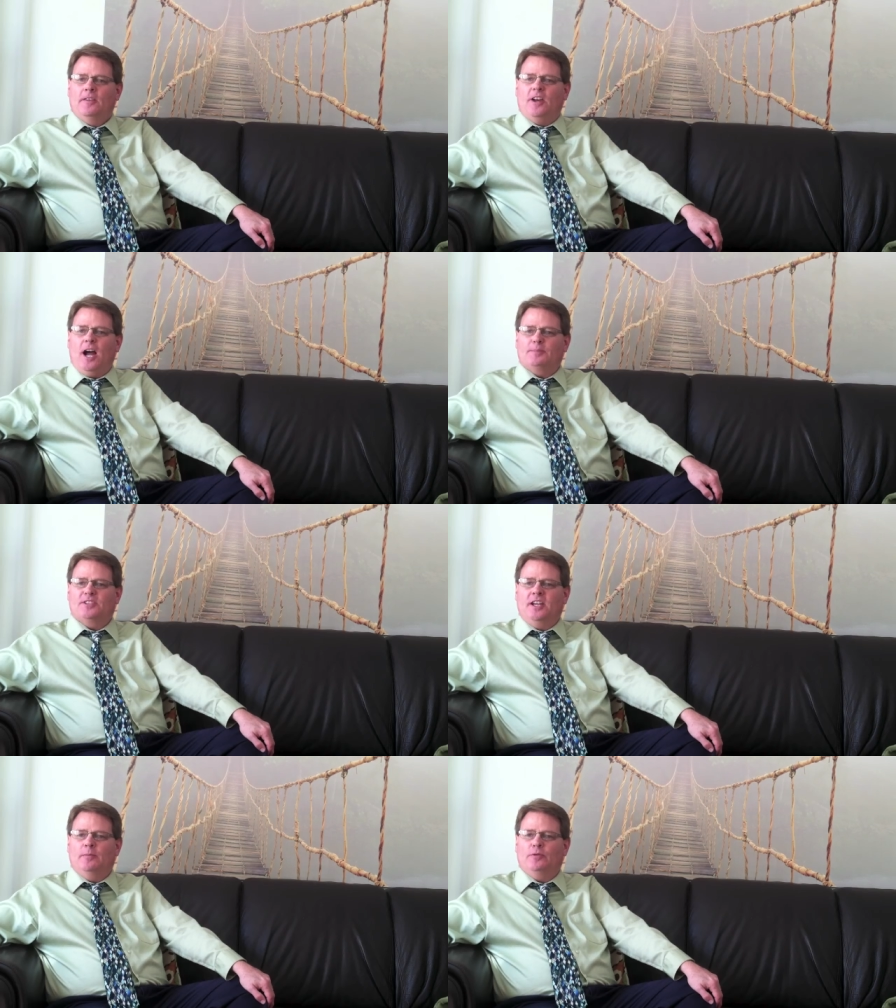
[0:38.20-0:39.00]
The
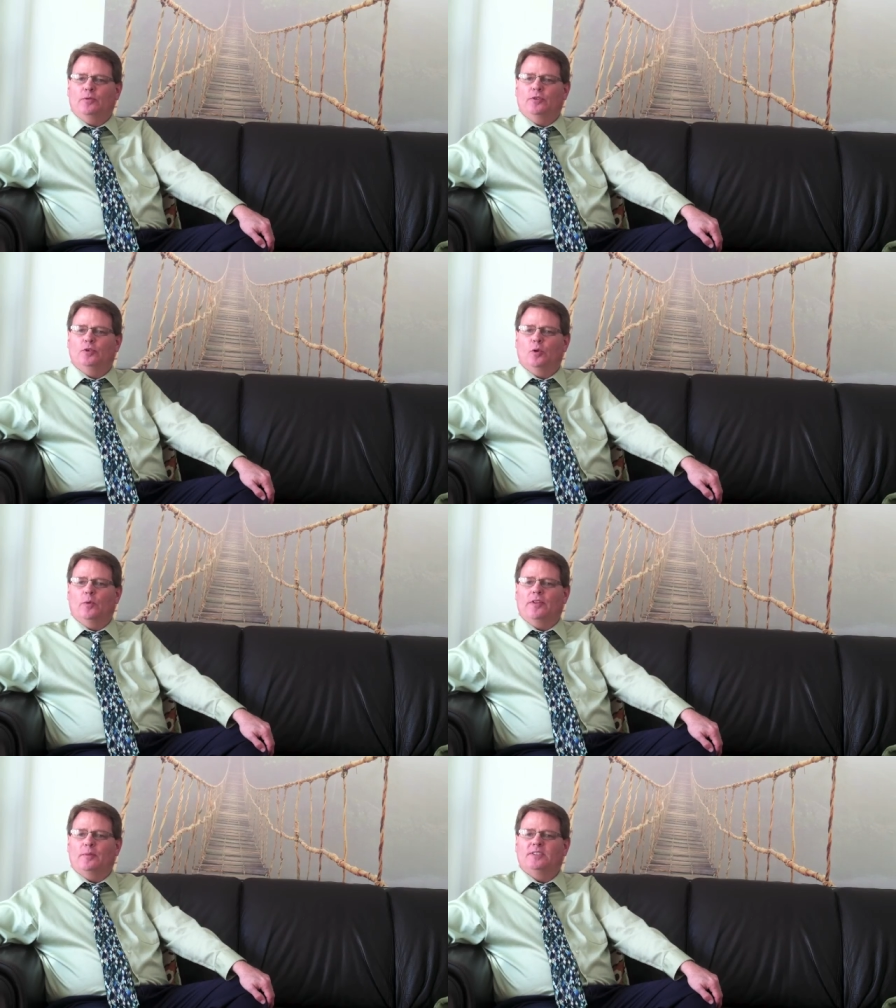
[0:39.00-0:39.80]
cops came through the door
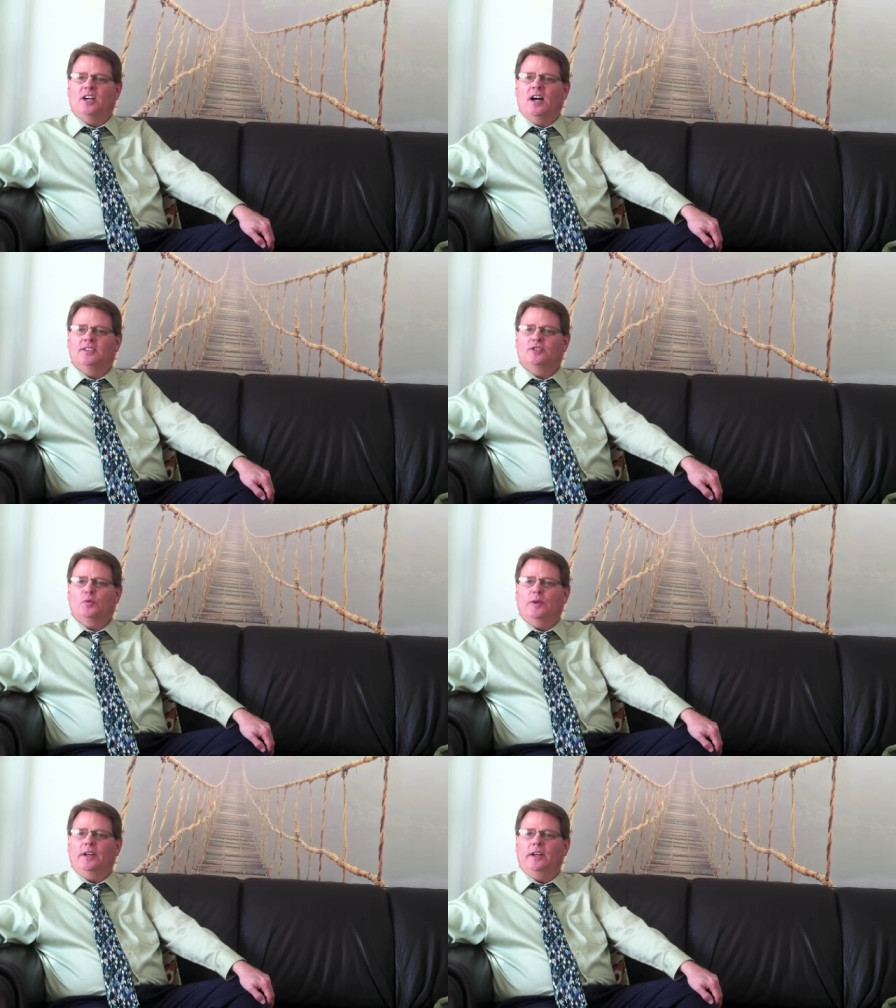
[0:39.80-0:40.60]
with their batons
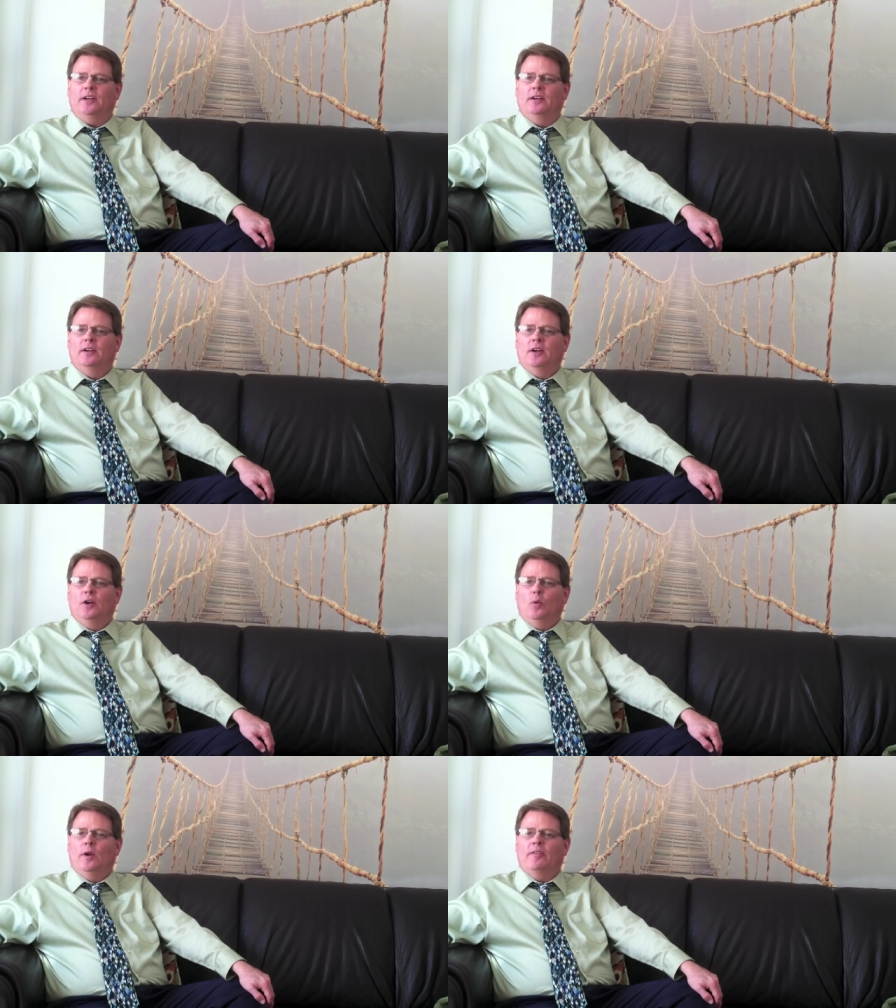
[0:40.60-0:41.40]
swinging,
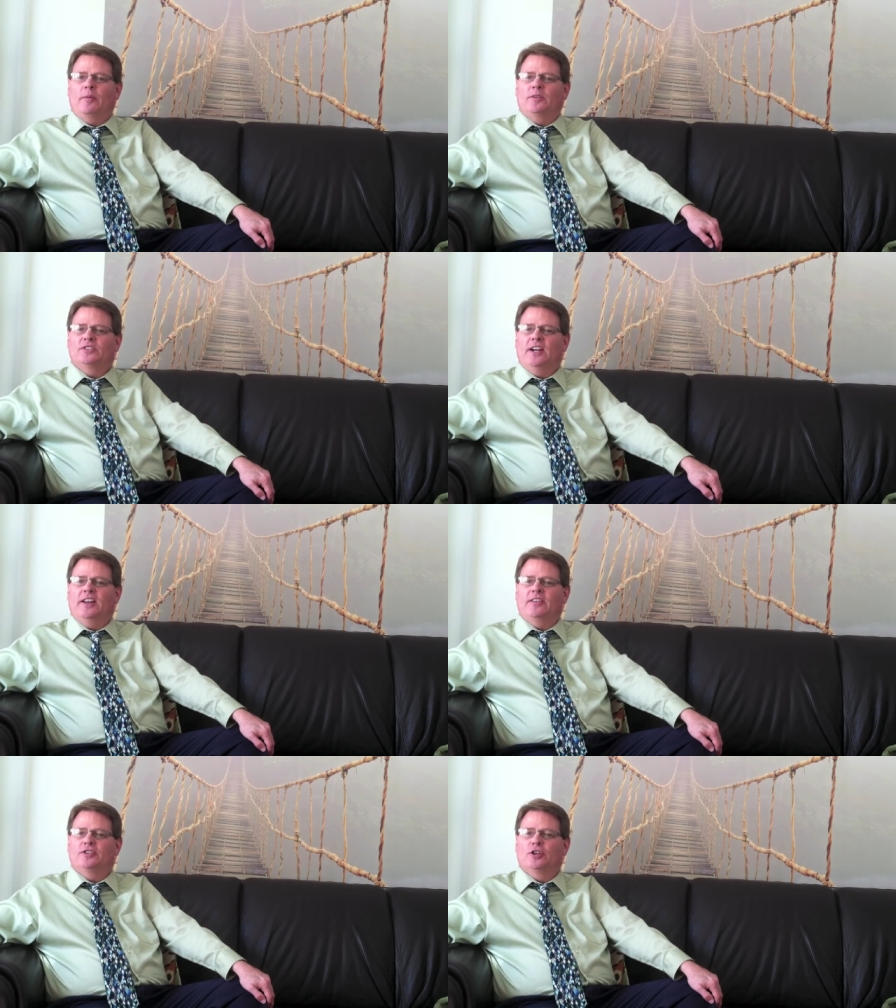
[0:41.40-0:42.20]
one of them
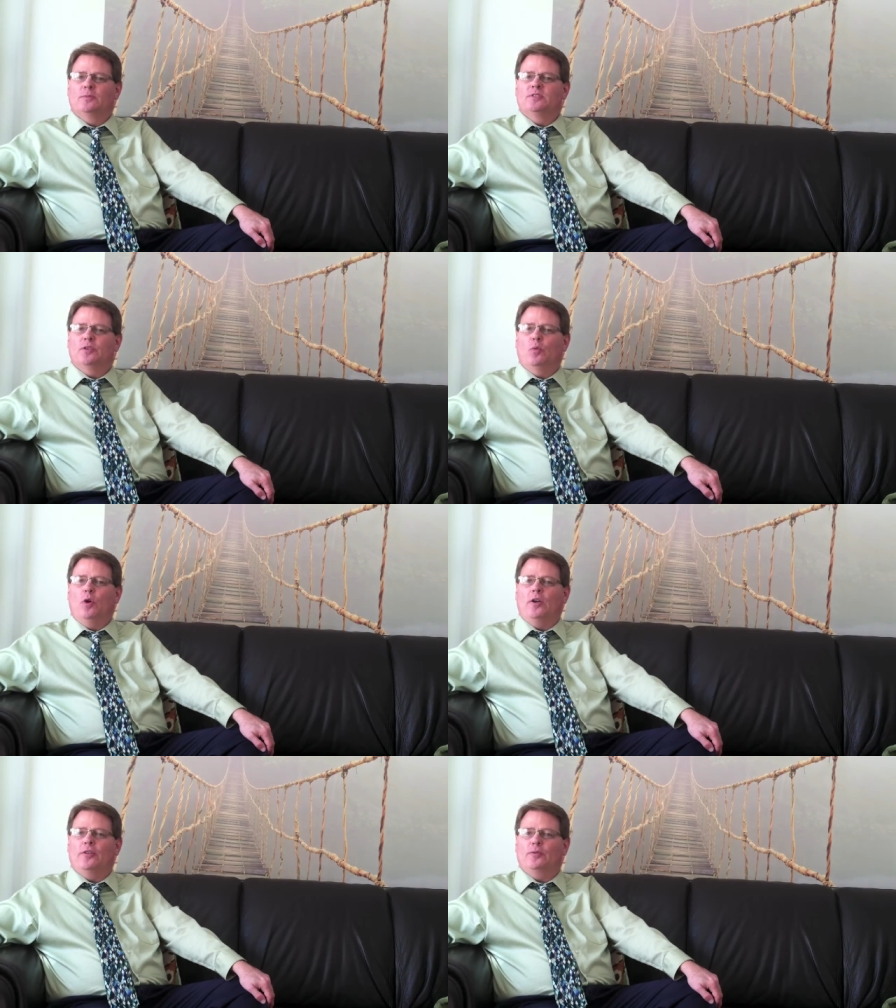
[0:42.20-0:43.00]
reciting the terms of the
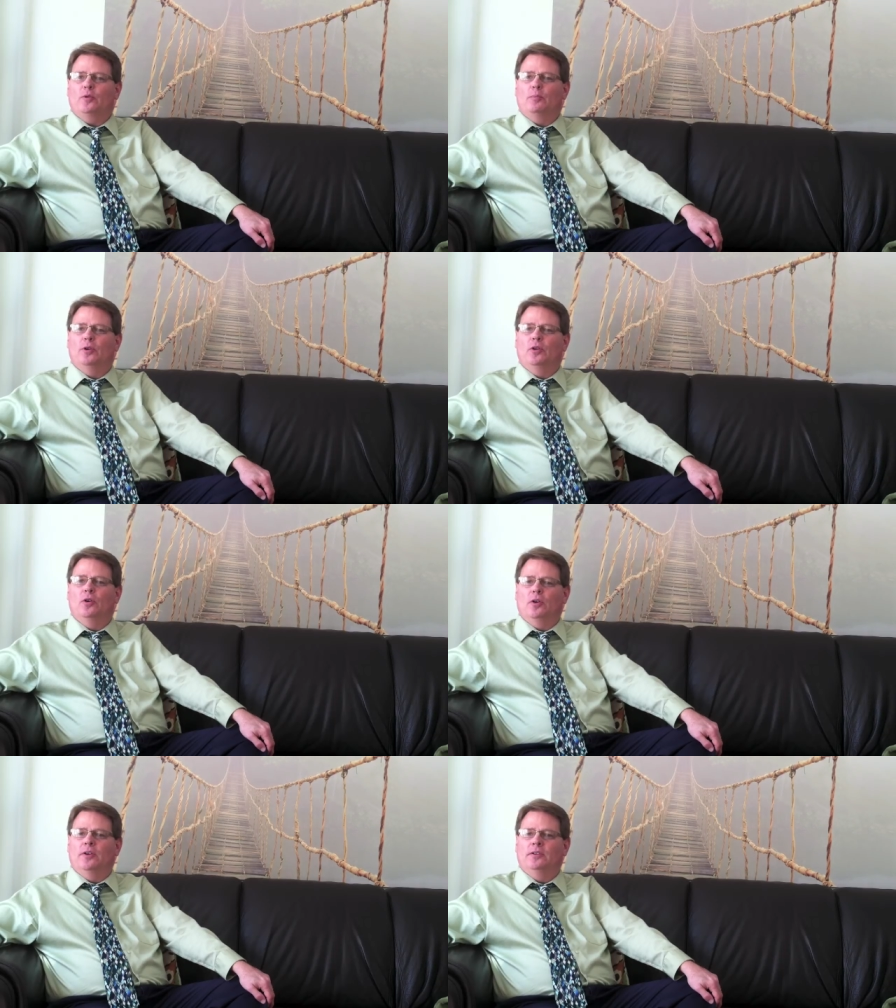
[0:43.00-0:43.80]
warrant through a
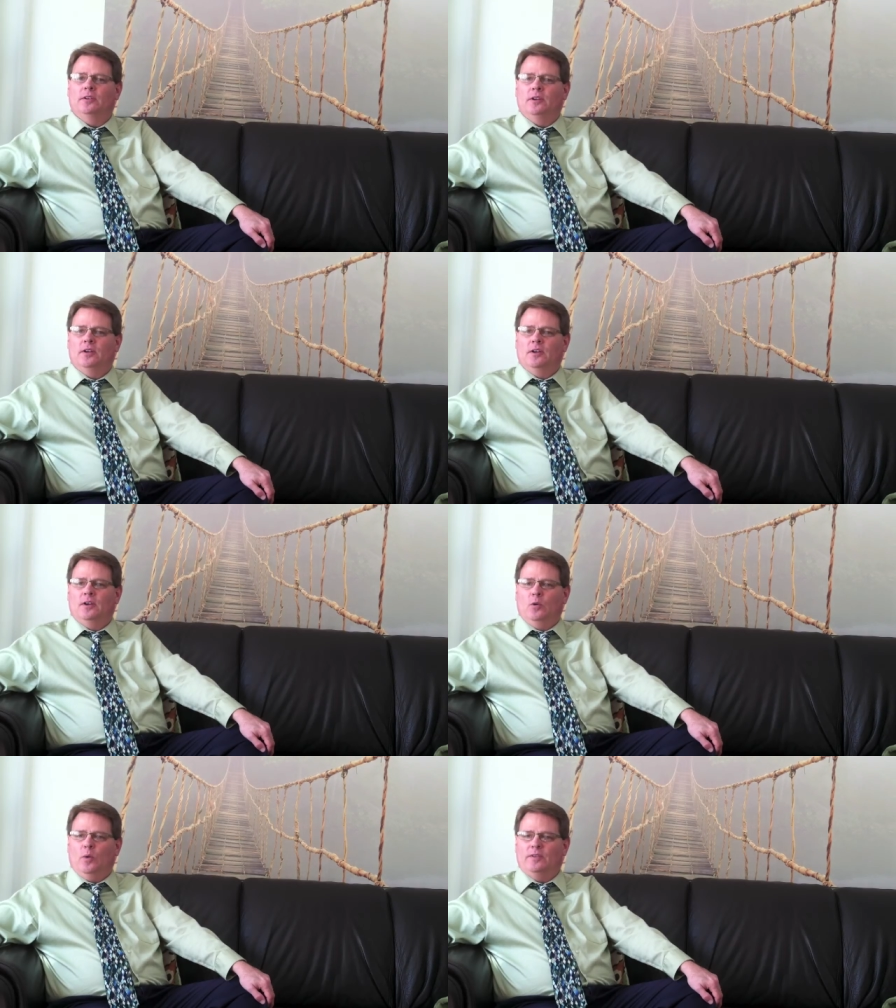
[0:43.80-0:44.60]
bullhorn.
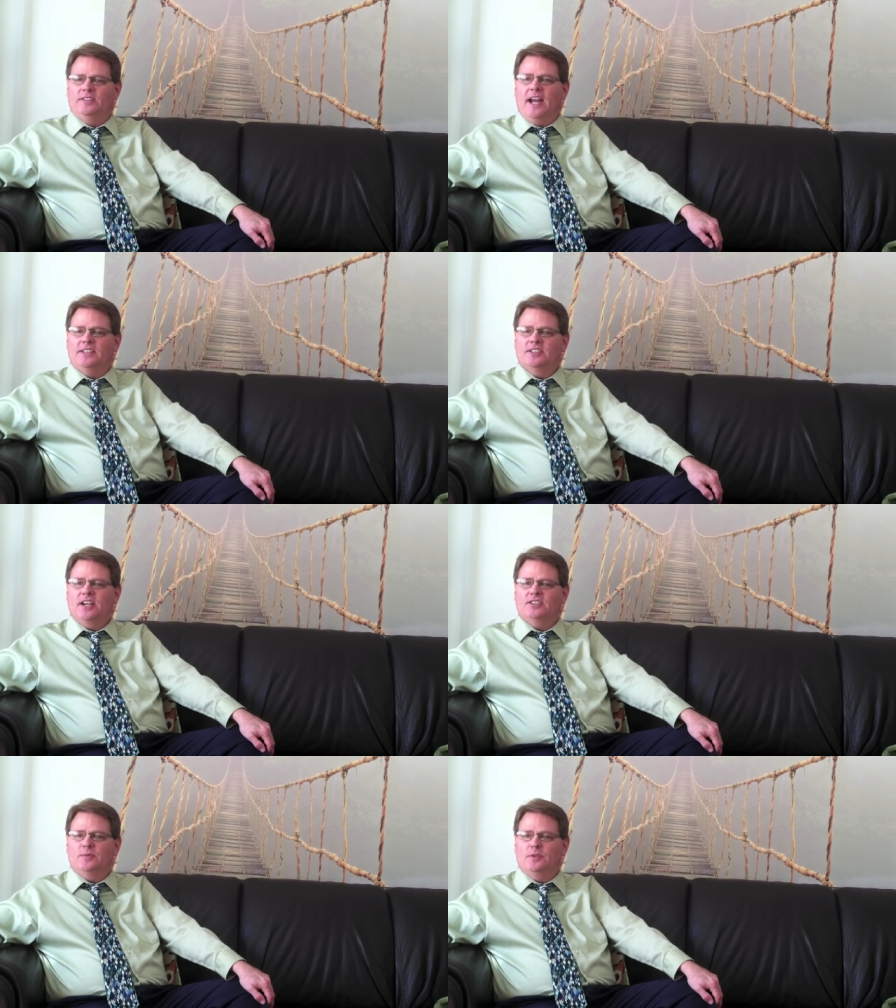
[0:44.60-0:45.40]
One of Dad's
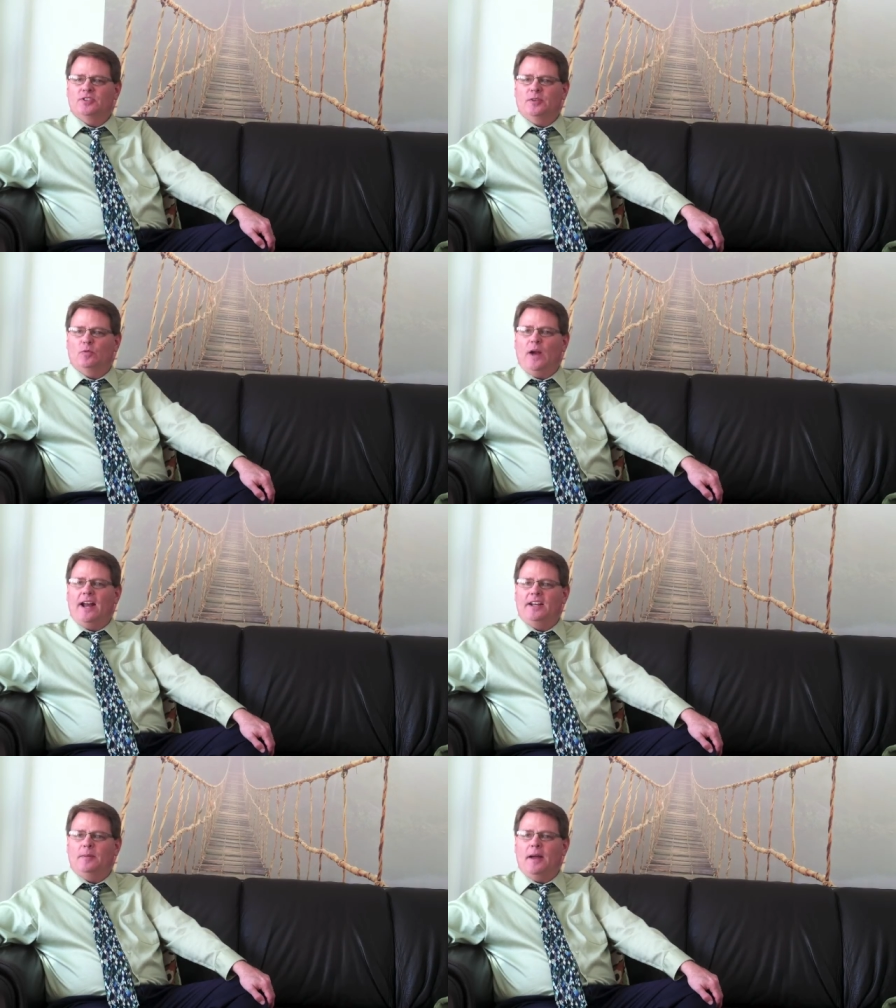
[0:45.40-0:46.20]
customers had
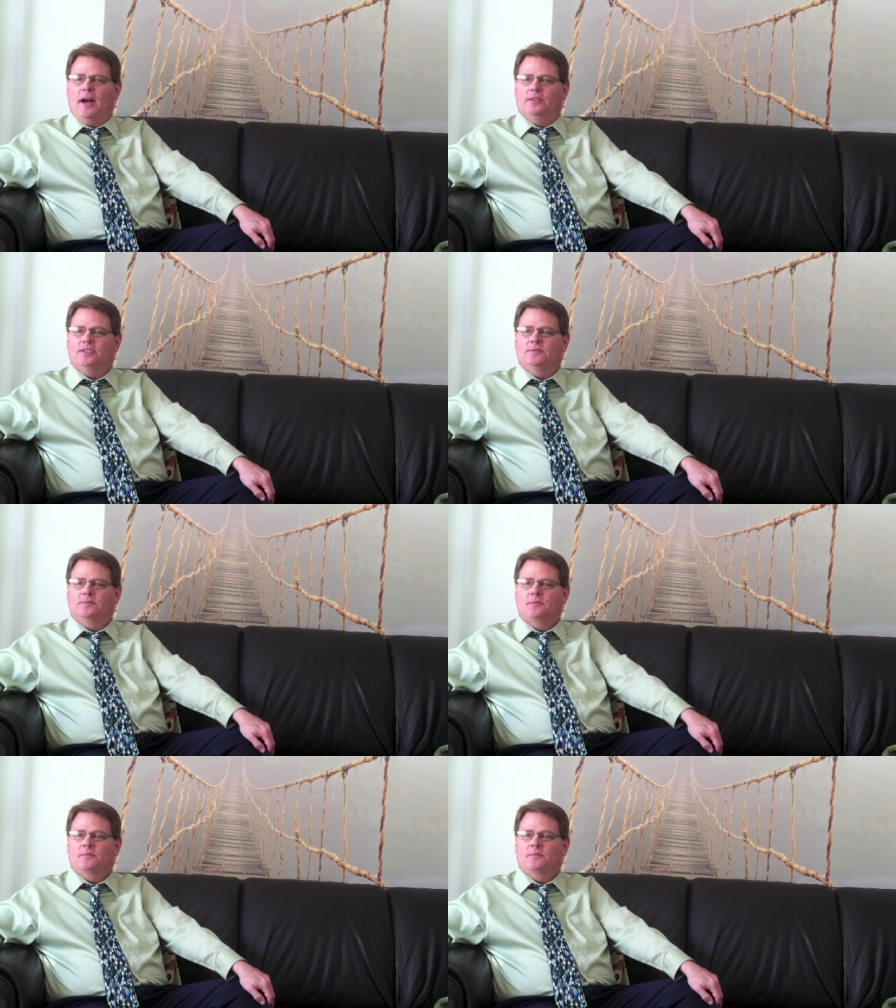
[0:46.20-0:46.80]
ratted him out.